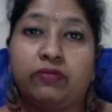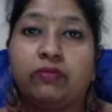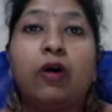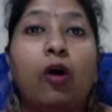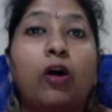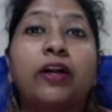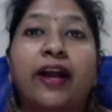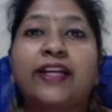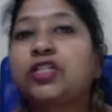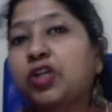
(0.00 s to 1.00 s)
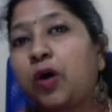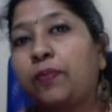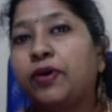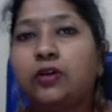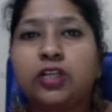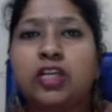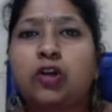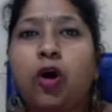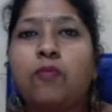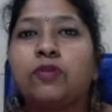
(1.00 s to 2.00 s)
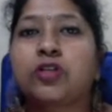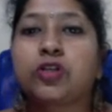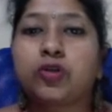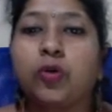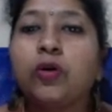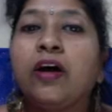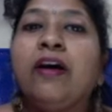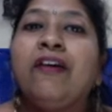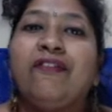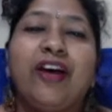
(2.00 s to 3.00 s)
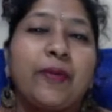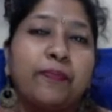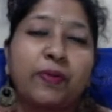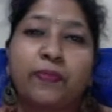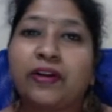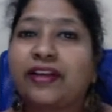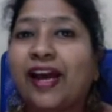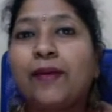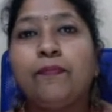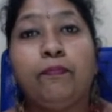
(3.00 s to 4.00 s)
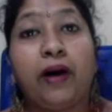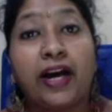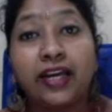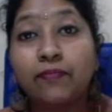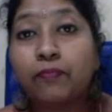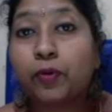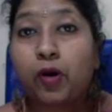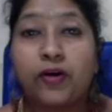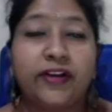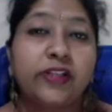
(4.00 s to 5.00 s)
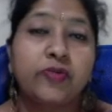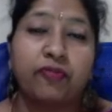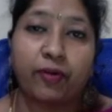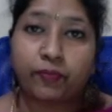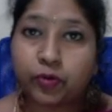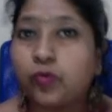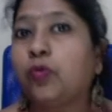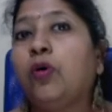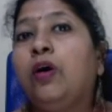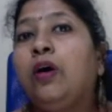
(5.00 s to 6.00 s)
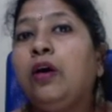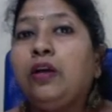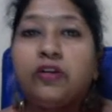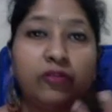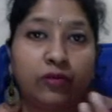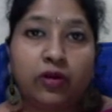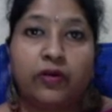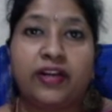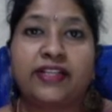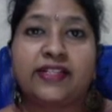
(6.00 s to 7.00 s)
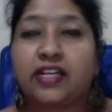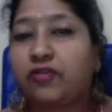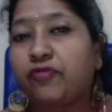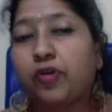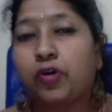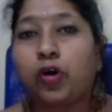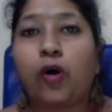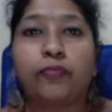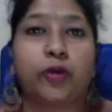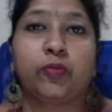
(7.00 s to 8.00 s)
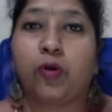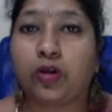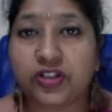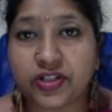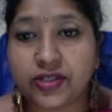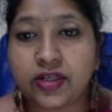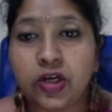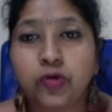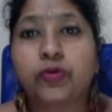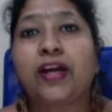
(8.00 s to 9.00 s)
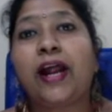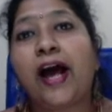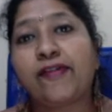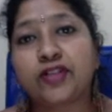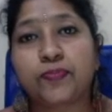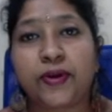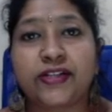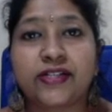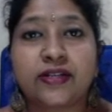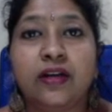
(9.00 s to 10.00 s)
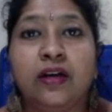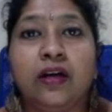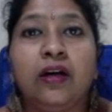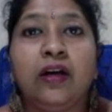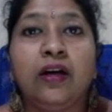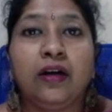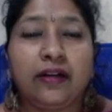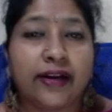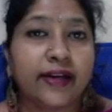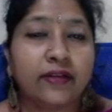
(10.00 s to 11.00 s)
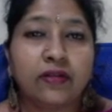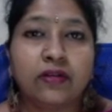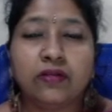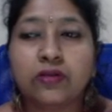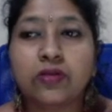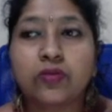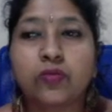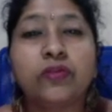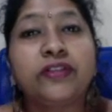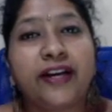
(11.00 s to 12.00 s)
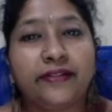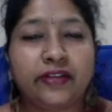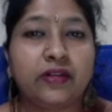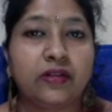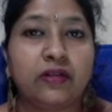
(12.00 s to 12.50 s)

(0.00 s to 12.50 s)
online shop, or e-commerce store where people can buy products from you. Now, let's say if you're ophthalmologist, you can have specs, right? So dental